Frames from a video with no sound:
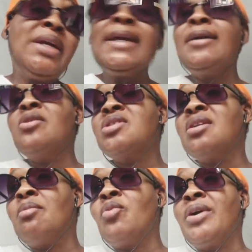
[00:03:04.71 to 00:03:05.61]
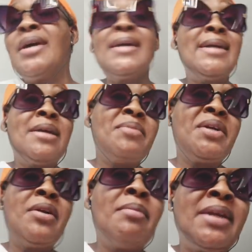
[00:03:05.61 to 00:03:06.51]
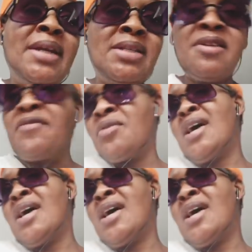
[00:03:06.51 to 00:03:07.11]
can go somewhere and it can become an interview.